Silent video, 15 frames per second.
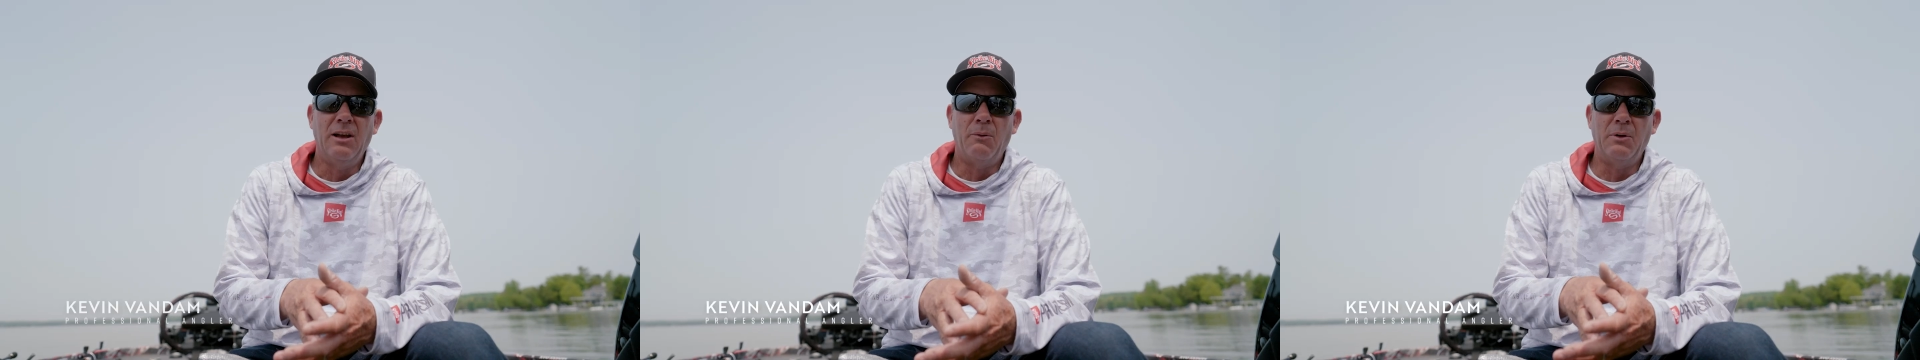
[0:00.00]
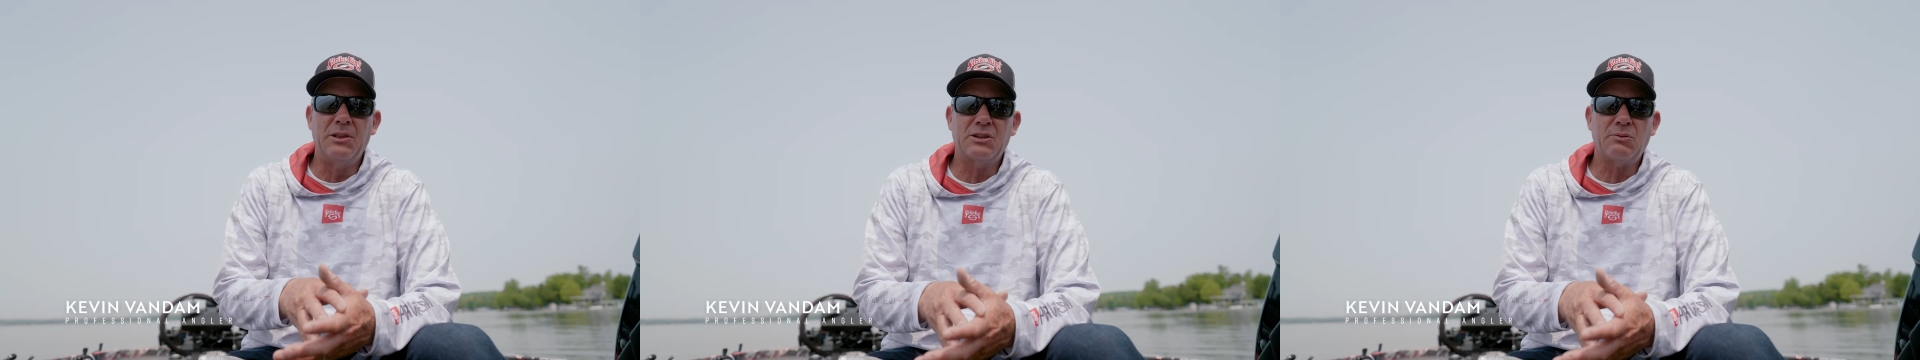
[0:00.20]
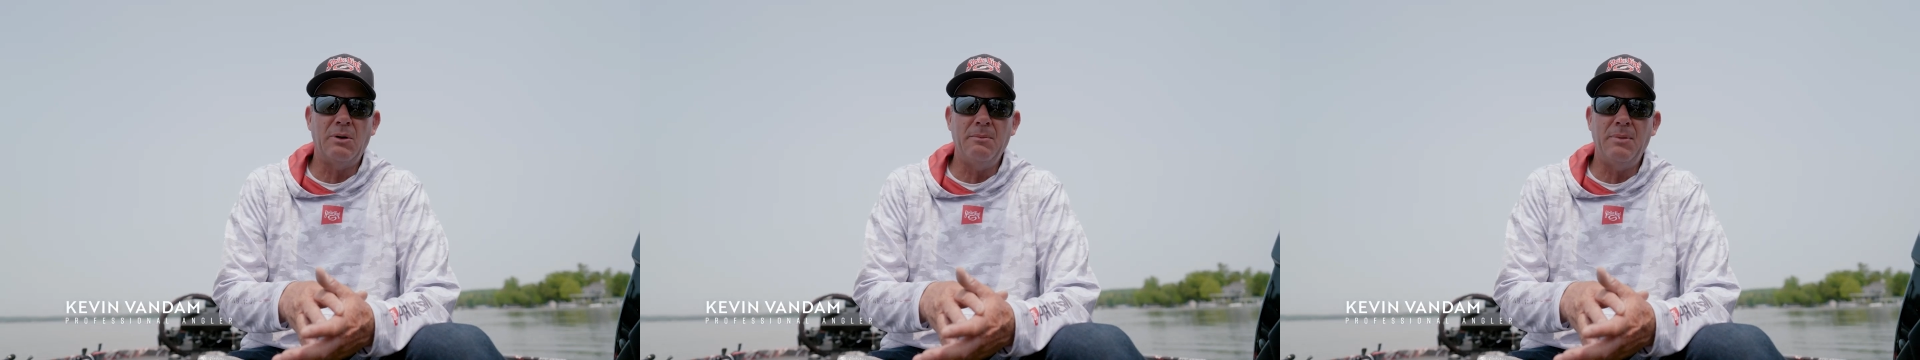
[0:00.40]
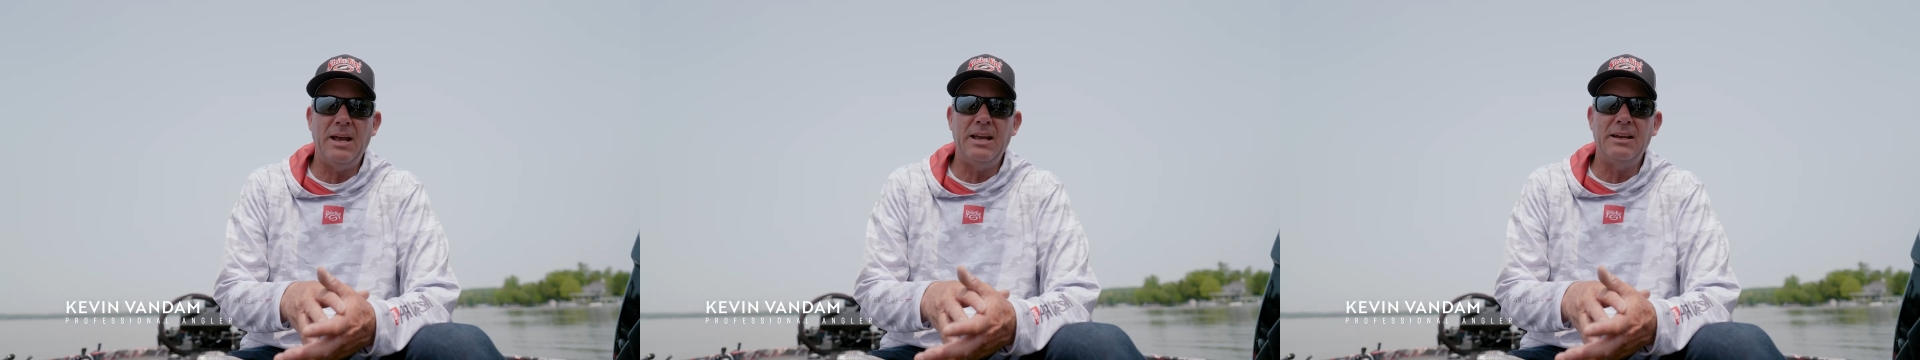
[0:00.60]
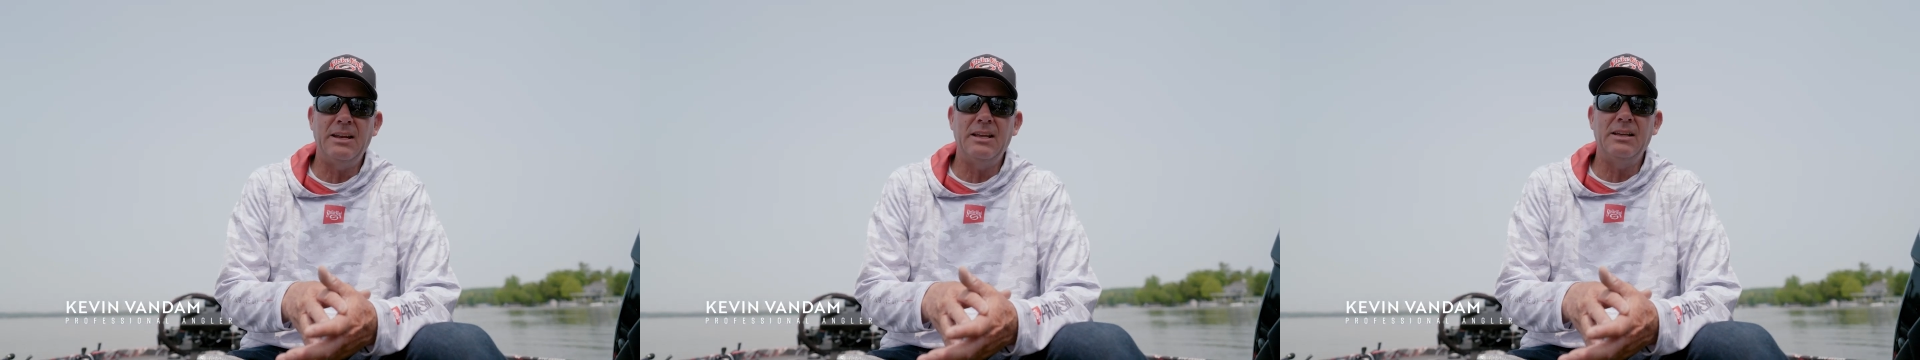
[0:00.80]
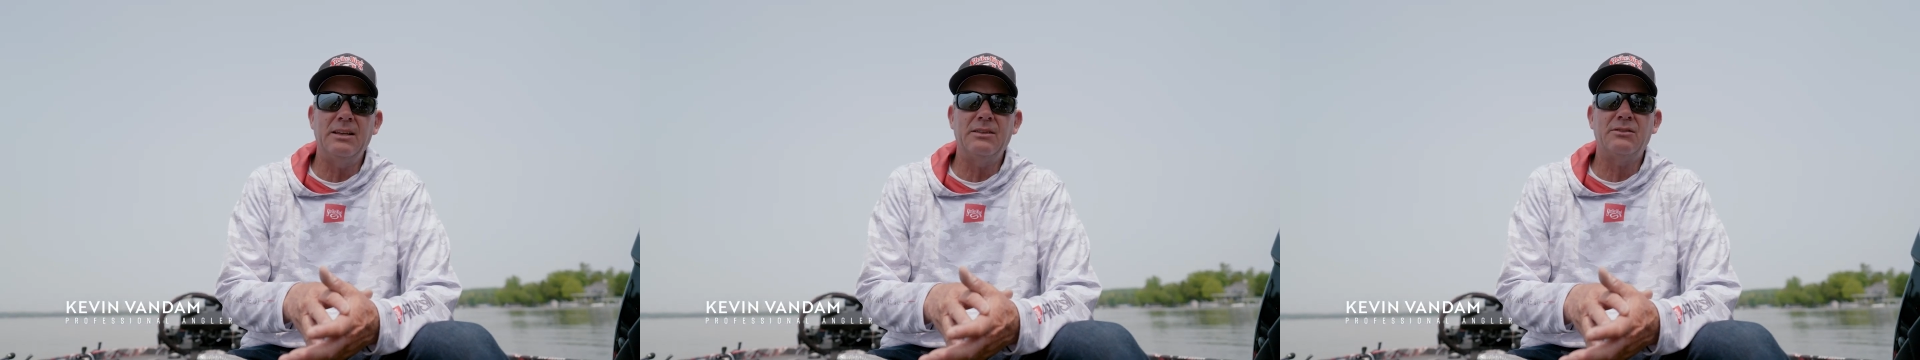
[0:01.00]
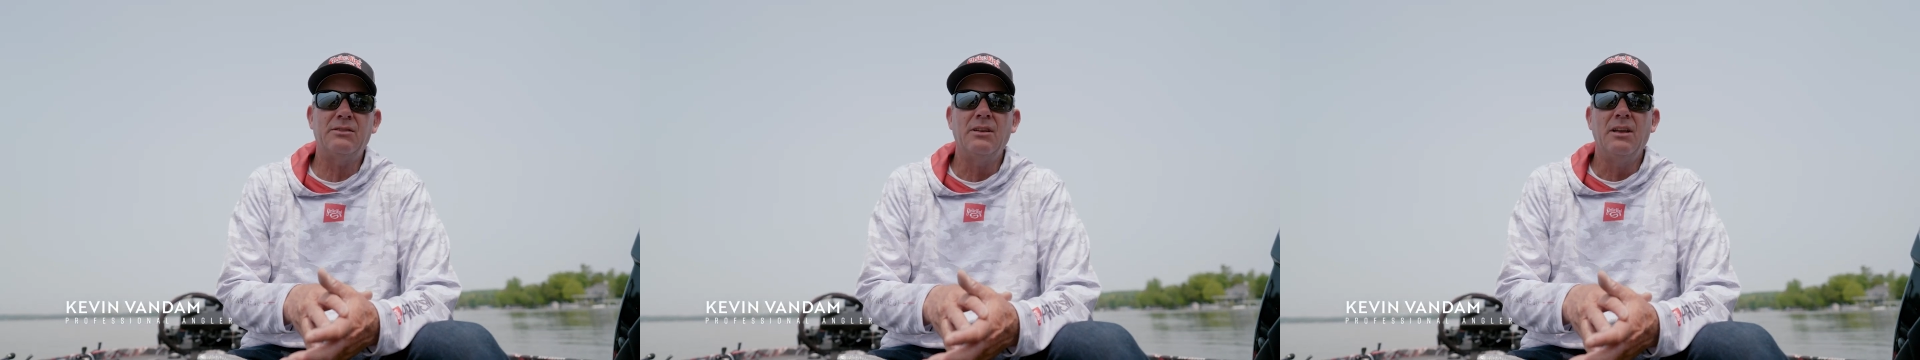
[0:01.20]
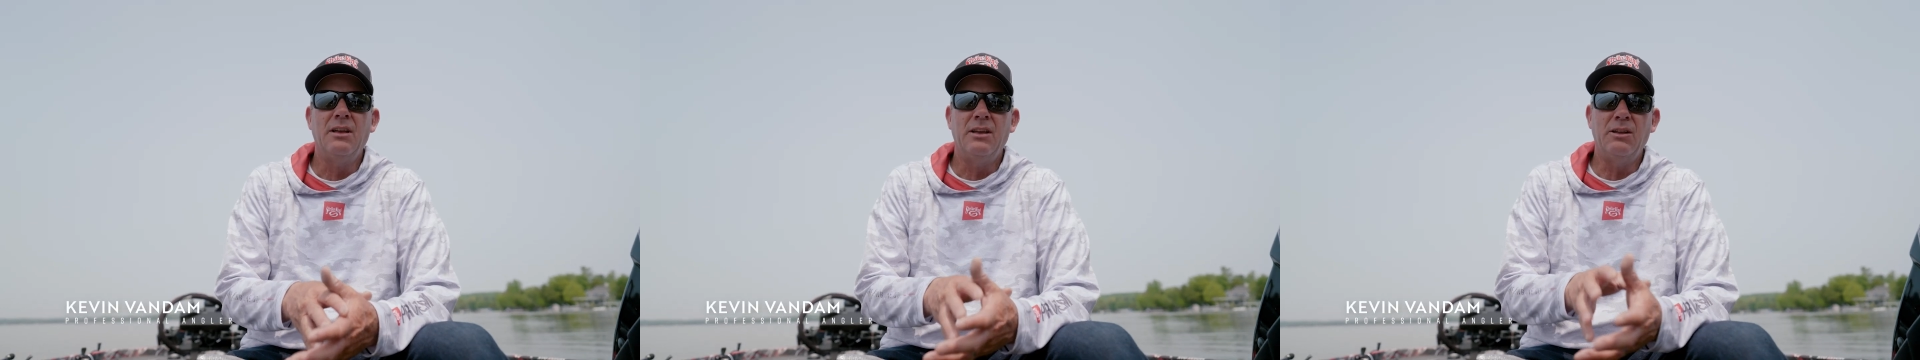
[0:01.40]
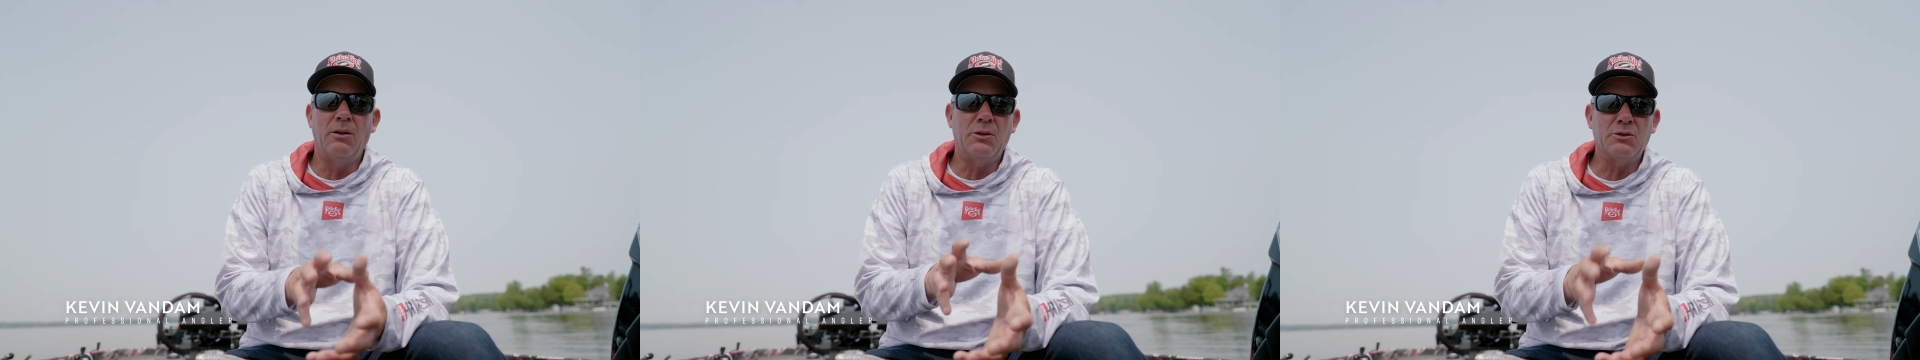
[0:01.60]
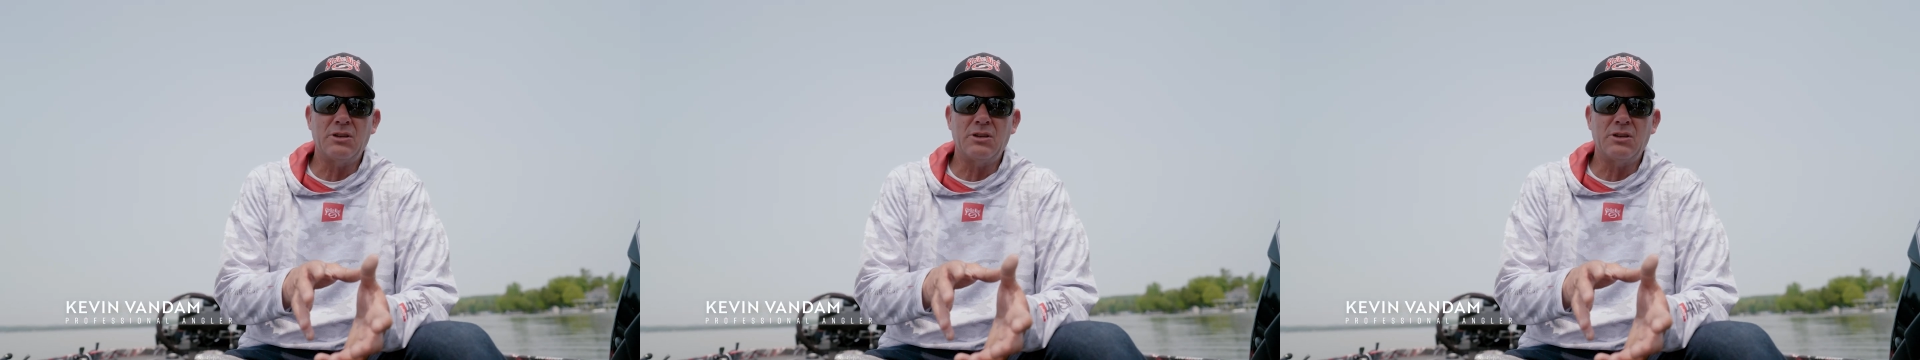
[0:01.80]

with a swim bait is, you know,